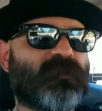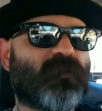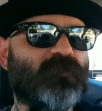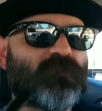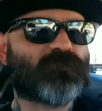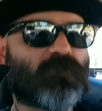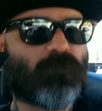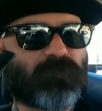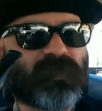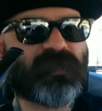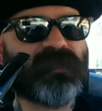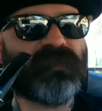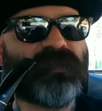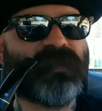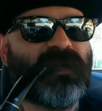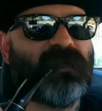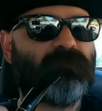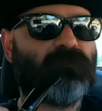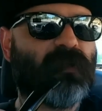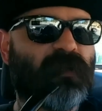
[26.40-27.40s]
also being
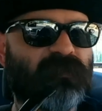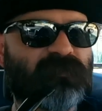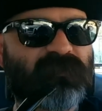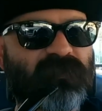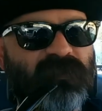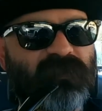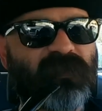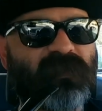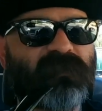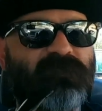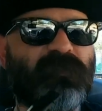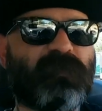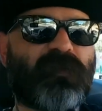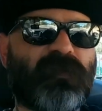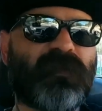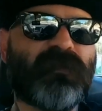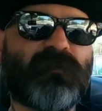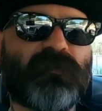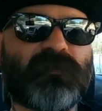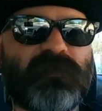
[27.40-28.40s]
that my skin gets
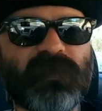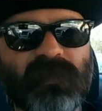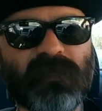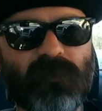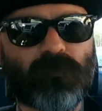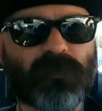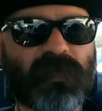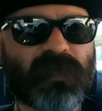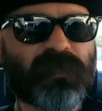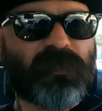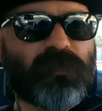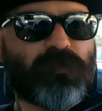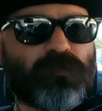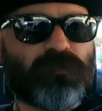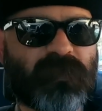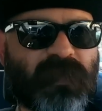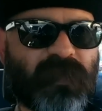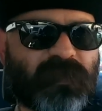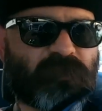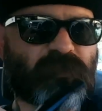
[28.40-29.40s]
very irritated when I use
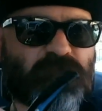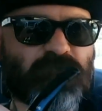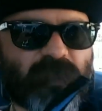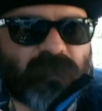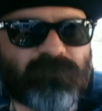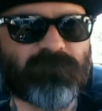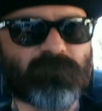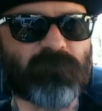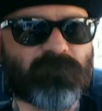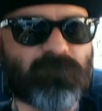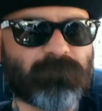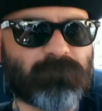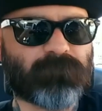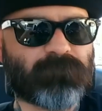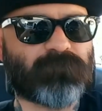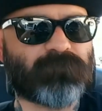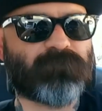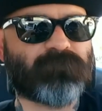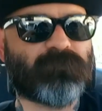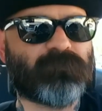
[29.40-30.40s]
a shaver,
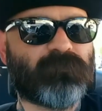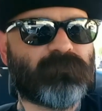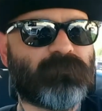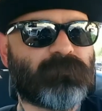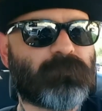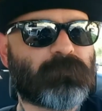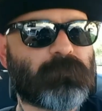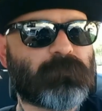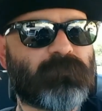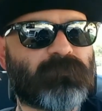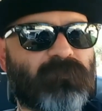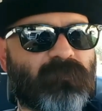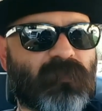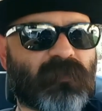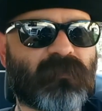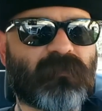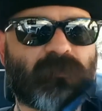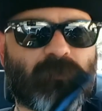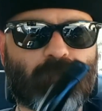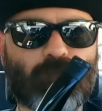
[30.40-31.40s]

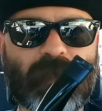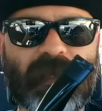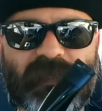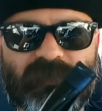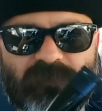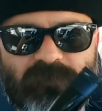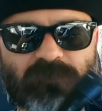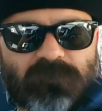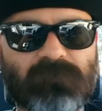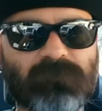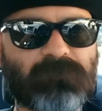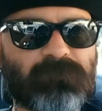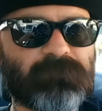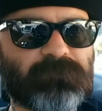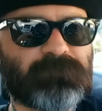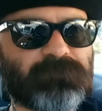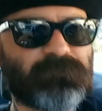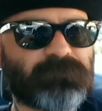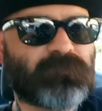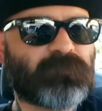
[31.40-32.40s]
a razor,
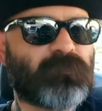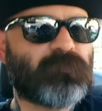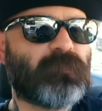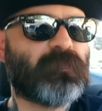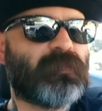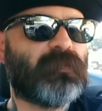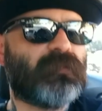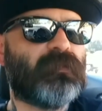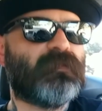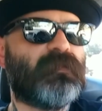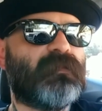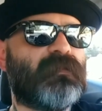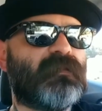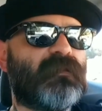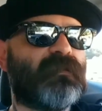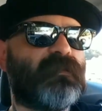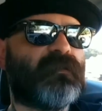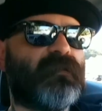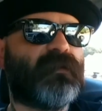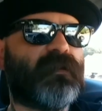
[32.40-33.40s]

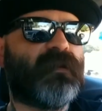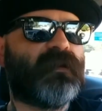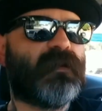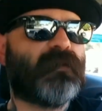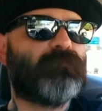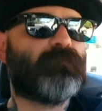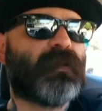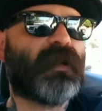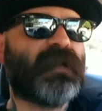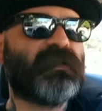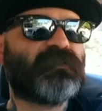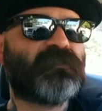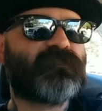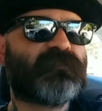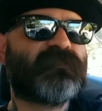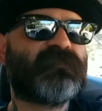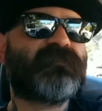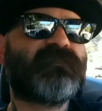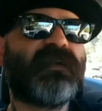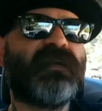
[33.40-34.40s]
I just
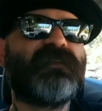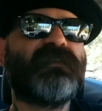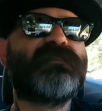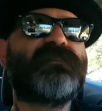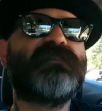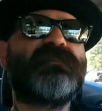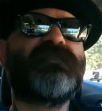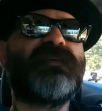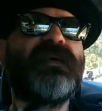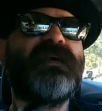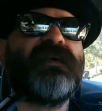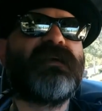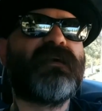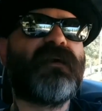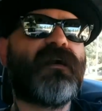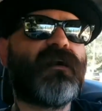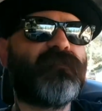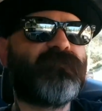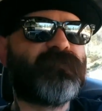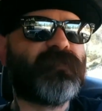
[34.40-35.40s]
decided to take
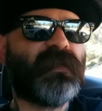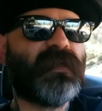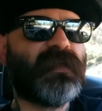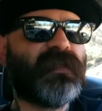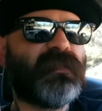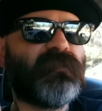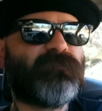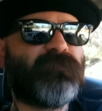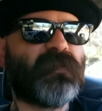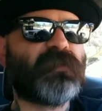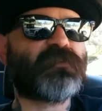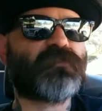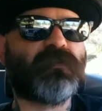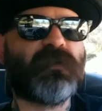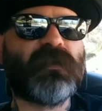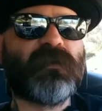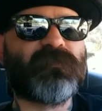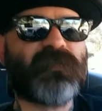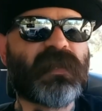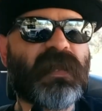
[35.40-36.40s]
off any facial
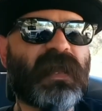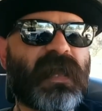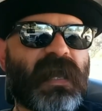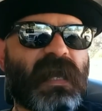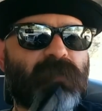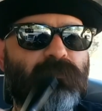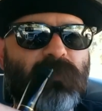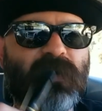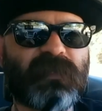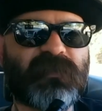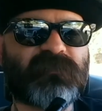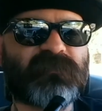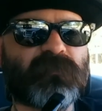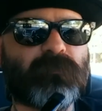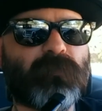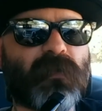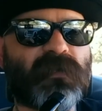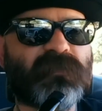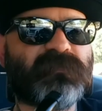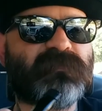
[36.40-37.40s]
hair that I had minus the
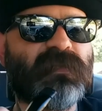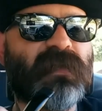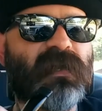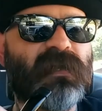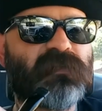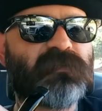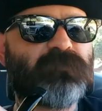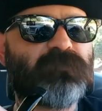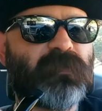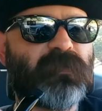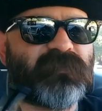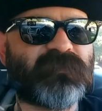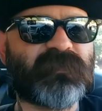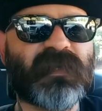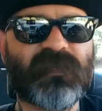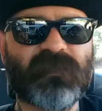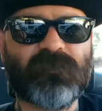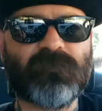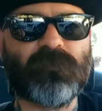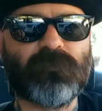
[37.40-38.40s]
mustache because I
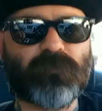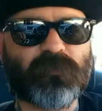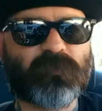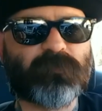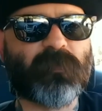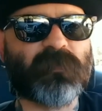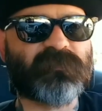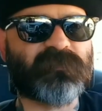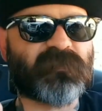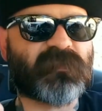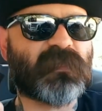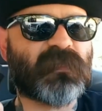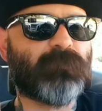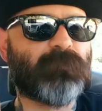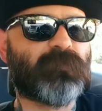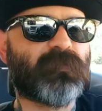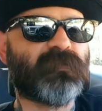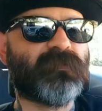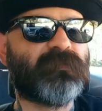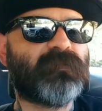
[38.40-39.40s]
had a good response to keep
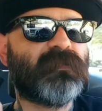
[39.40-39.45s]
it.